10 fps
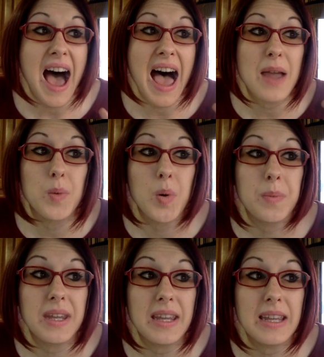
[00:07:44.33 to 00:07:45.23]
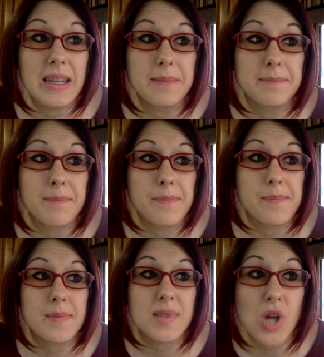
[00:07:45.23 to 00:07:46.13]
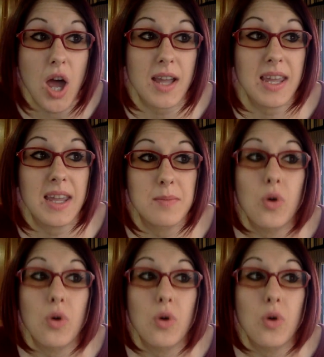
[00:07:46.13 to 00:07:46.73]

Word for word: I will be talking